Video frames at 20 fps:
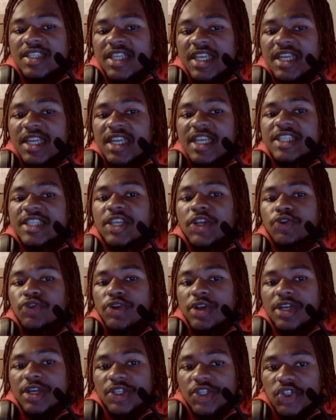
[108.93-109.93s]
it needs to
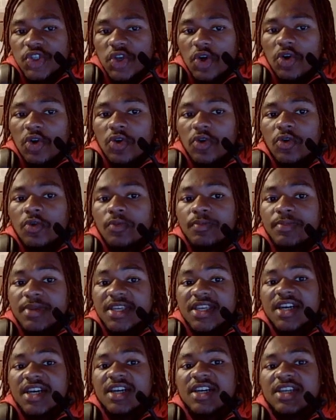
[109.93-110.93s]
create a soul
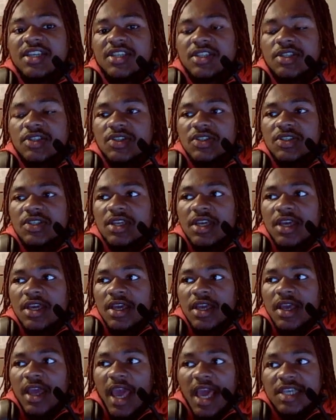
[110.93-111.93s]
because
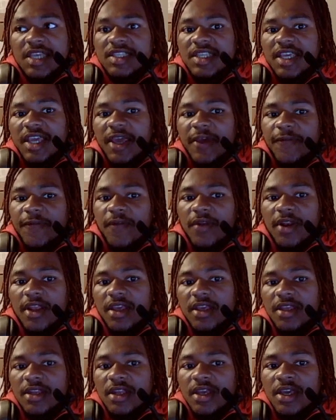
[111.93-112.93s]
as an
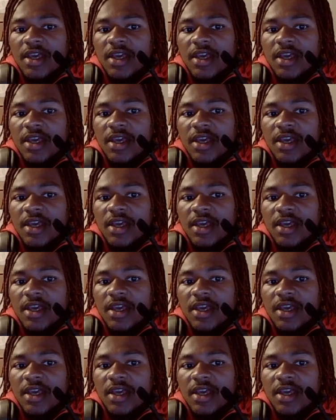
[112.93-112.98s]
infinite,